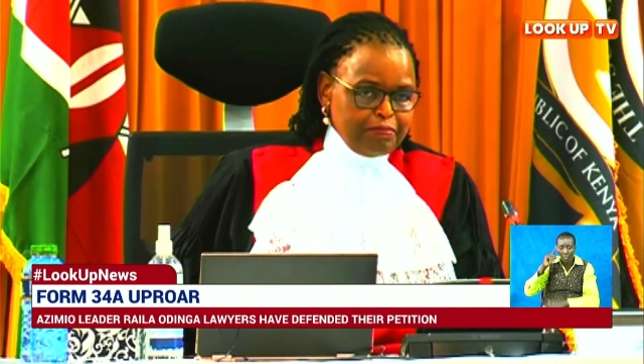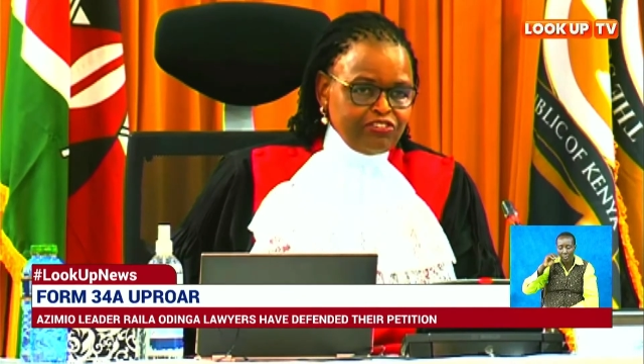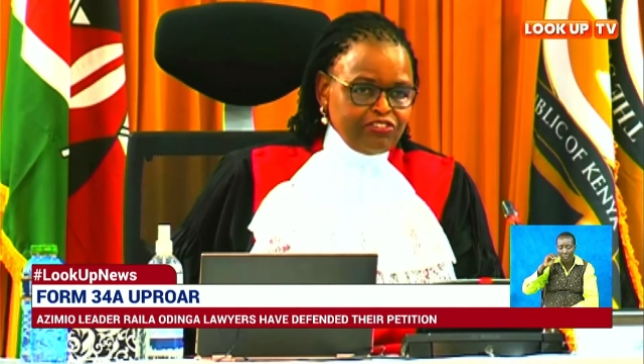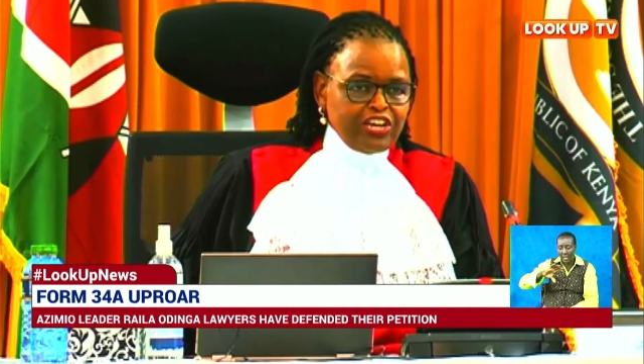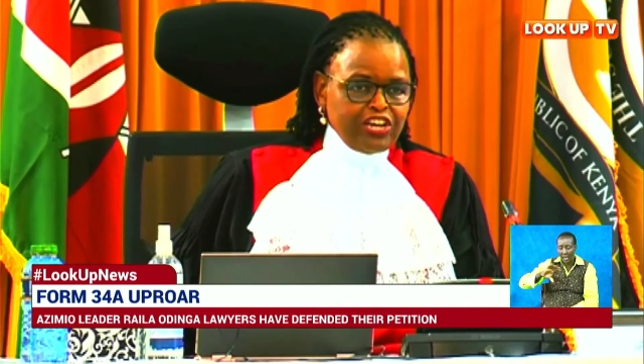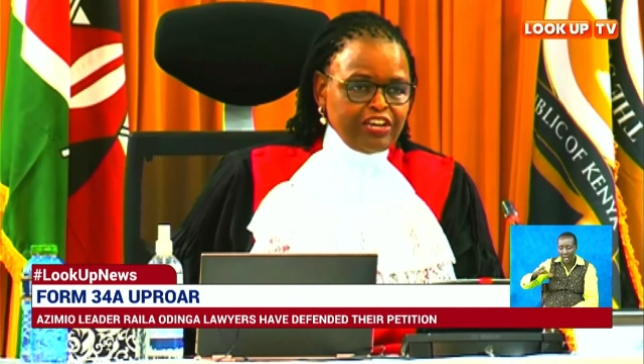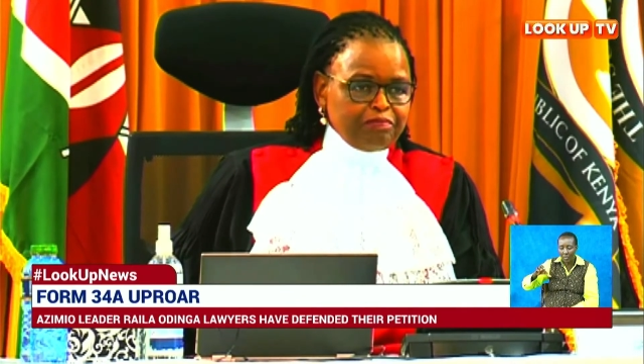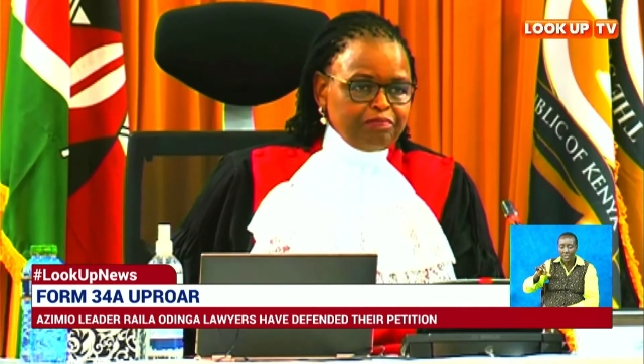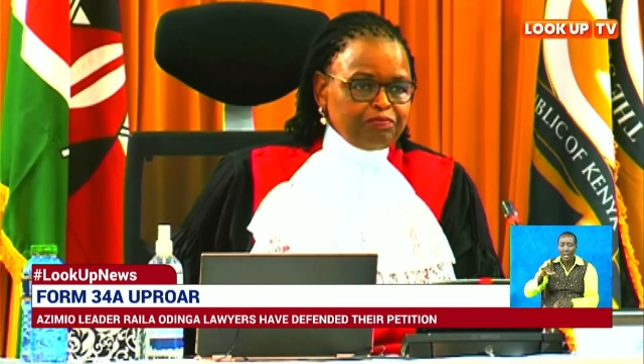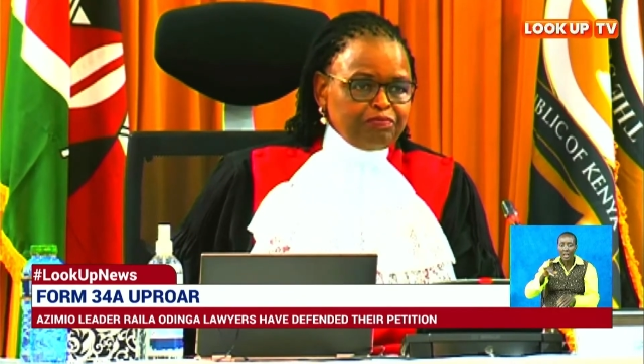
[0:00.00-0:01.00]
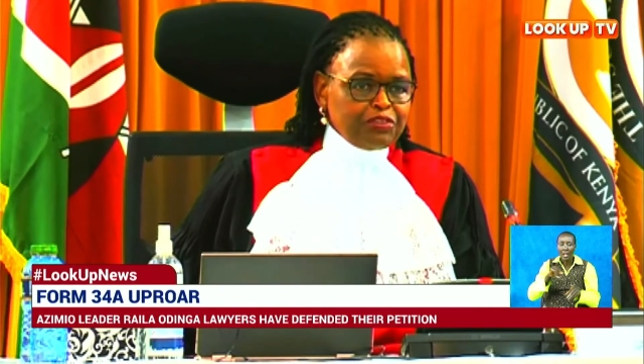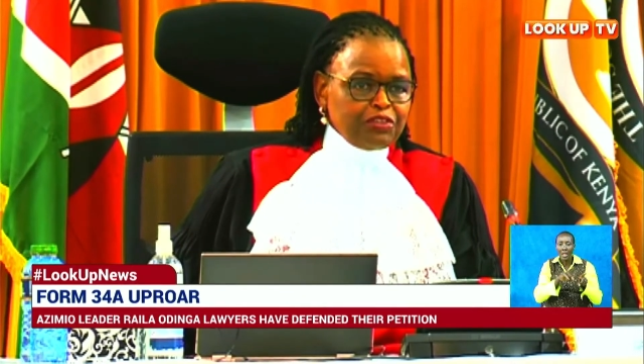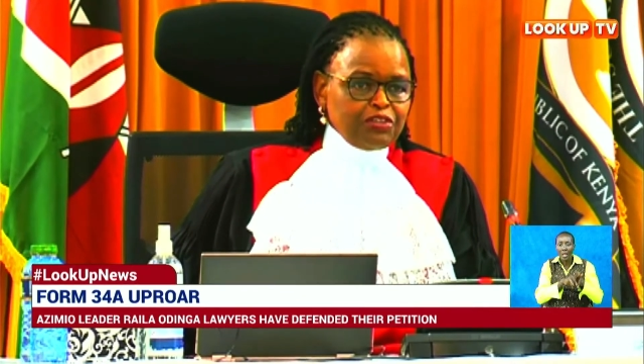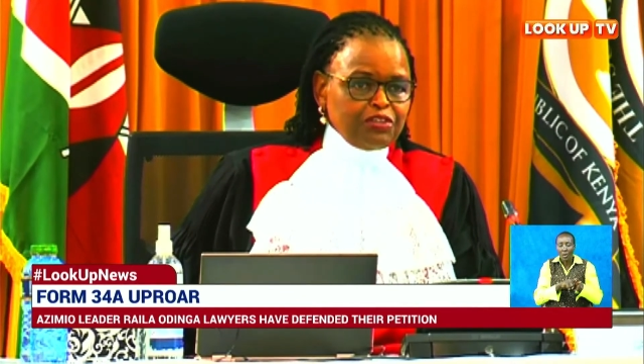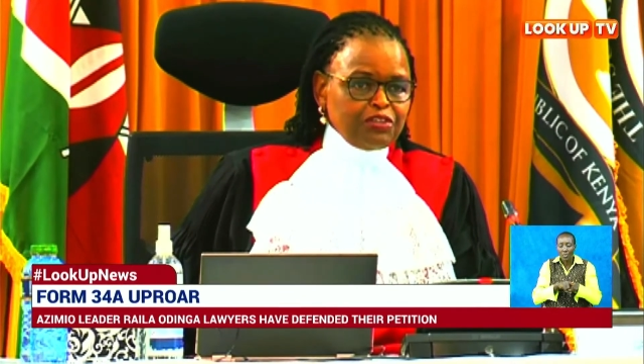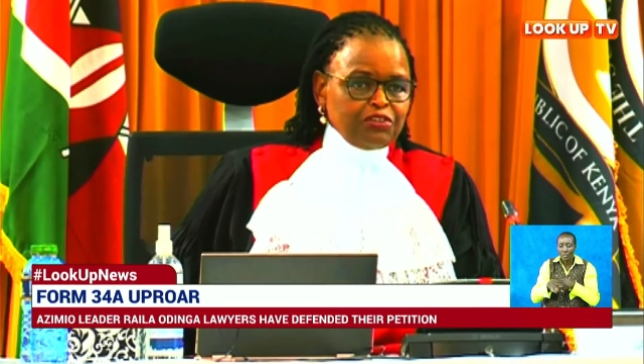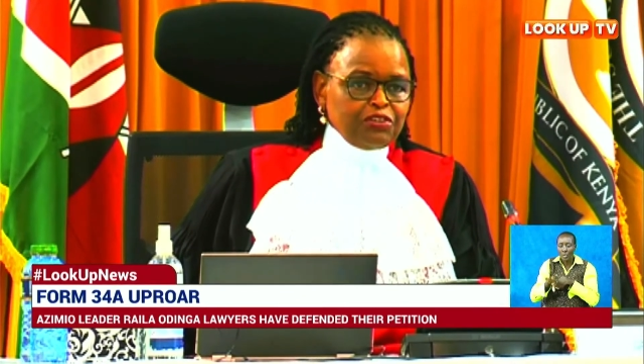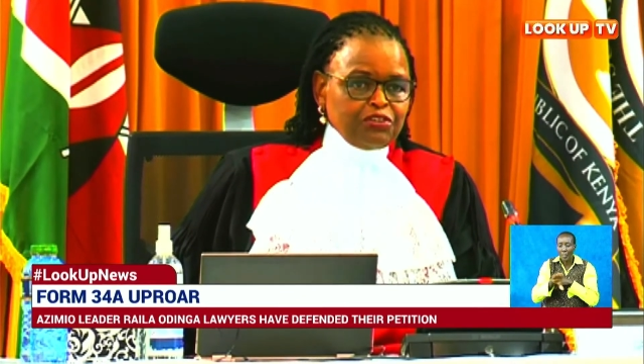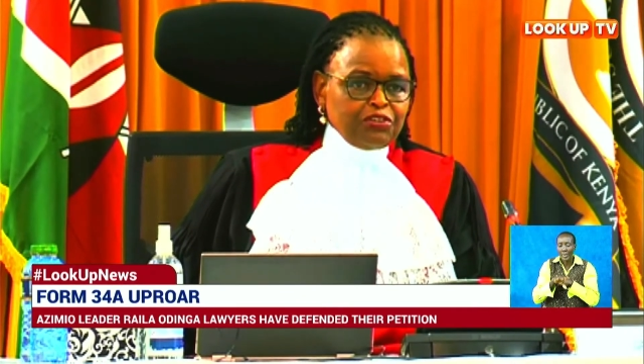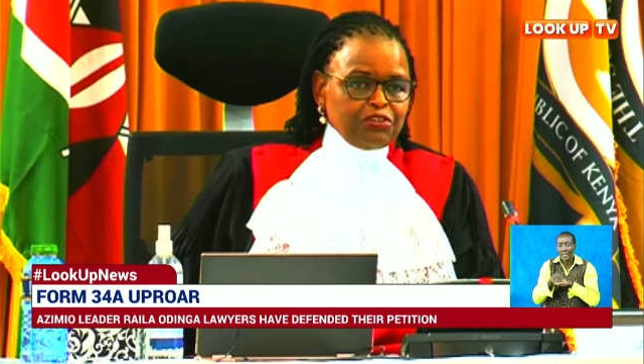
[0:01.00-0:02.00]
as well as other places,
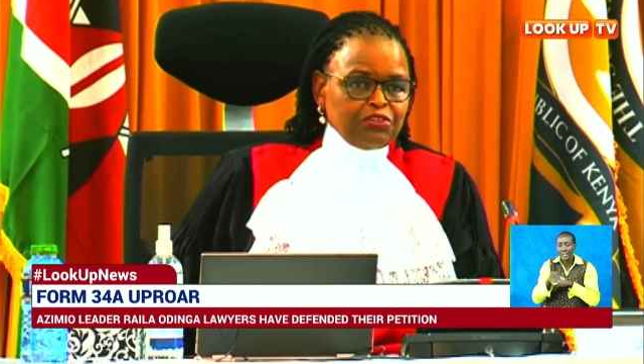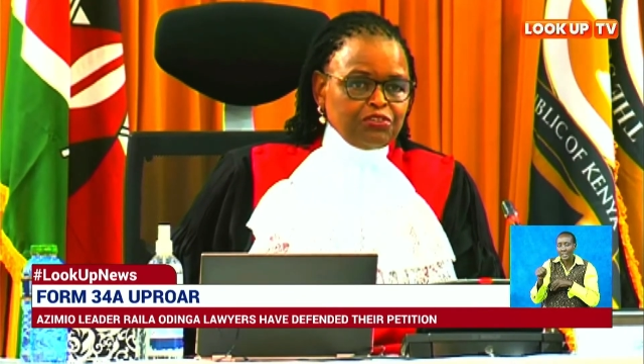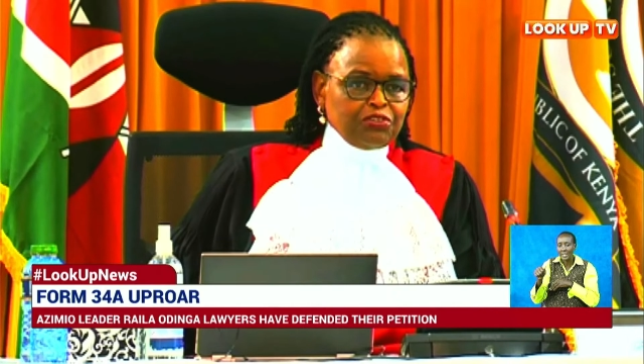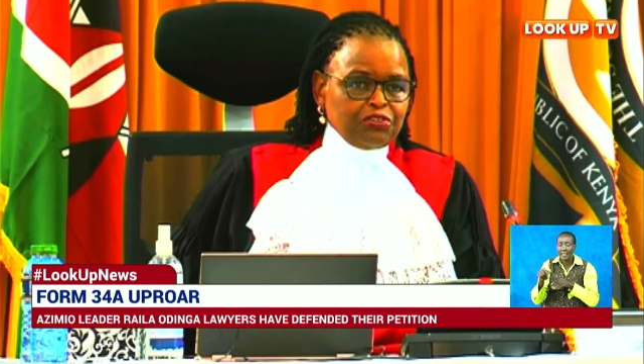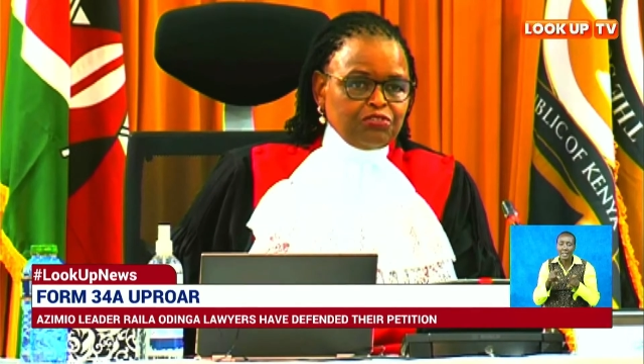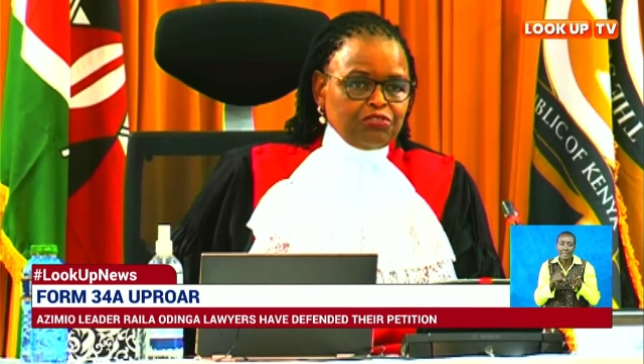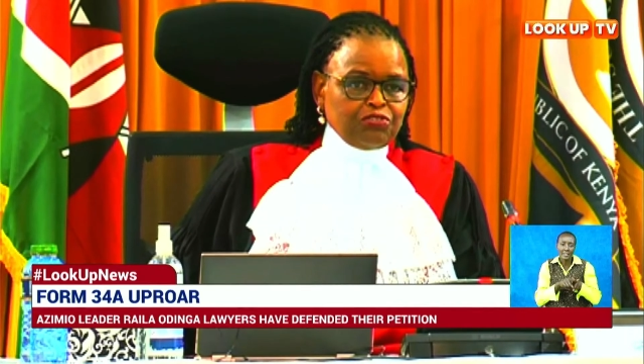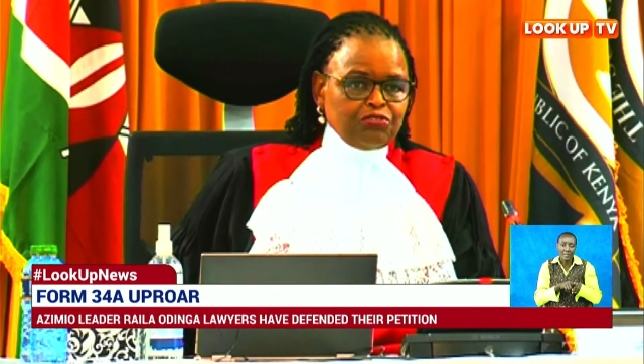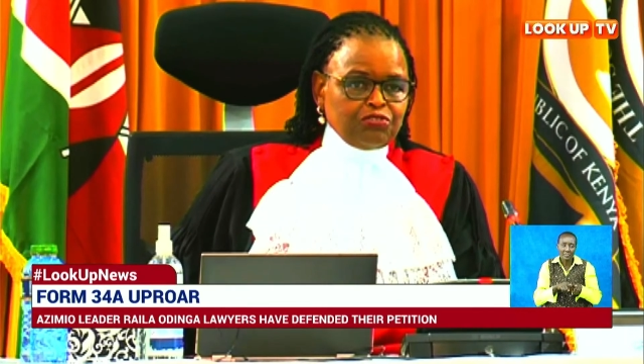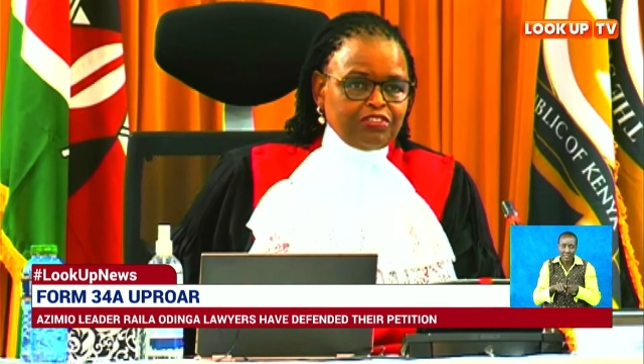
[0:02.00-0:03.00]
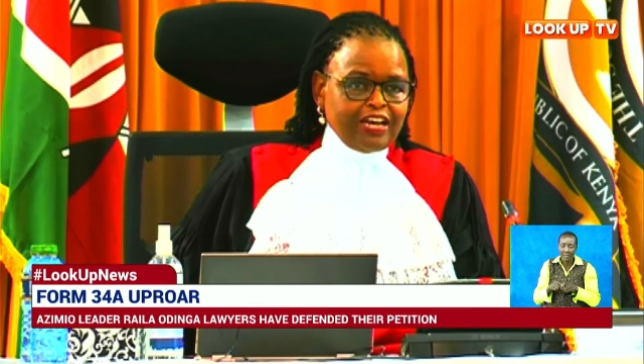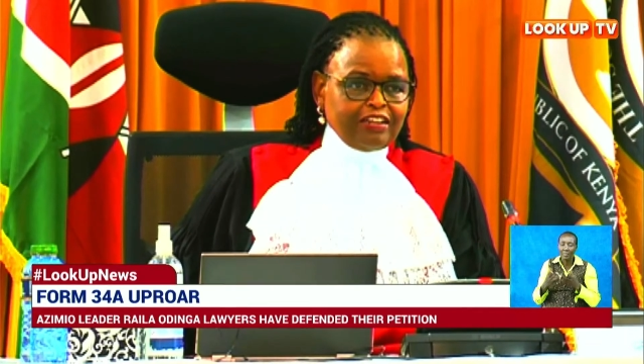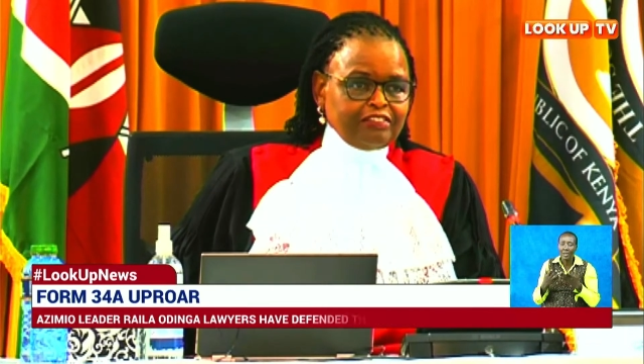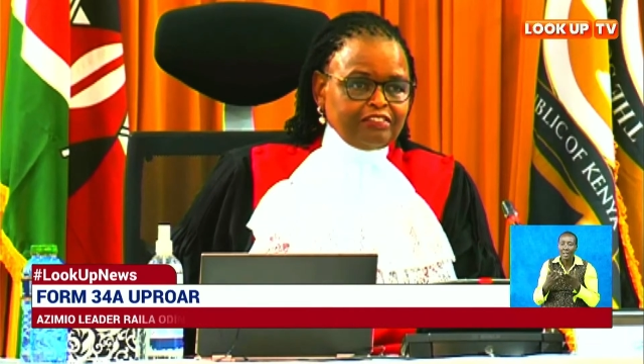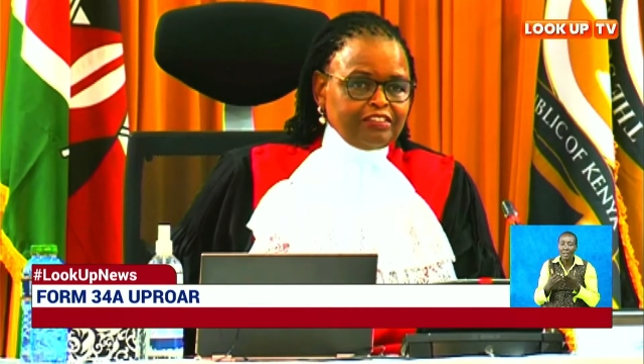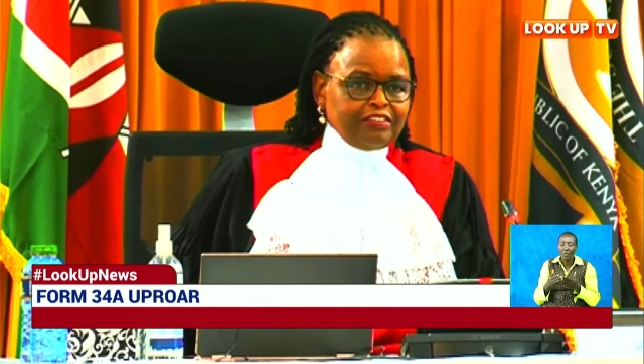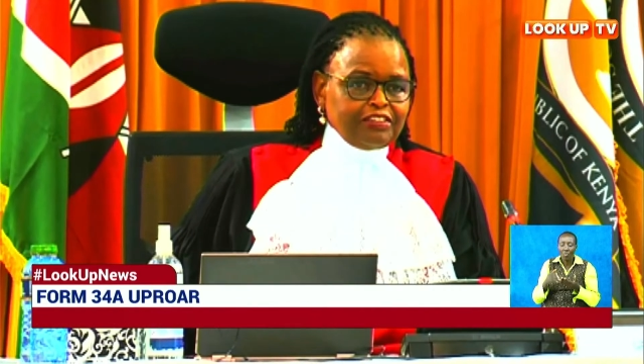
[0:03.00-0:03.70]
was served hot in the hearing,